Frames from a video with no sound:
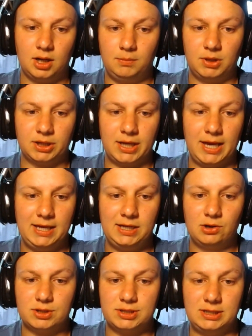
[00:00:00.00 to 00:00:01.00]
Among
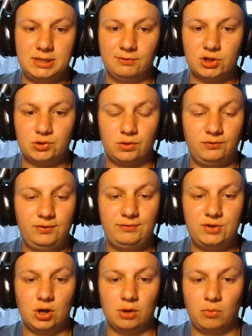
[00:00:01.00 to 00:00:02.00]
80 receivers with
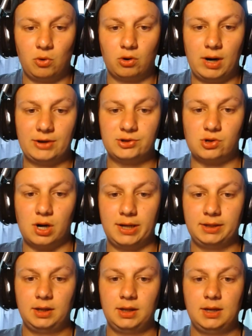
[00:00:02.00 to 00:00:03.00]
50 or more routes
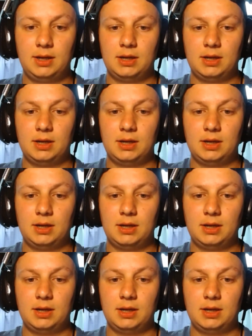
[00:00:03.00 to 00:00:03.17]
run,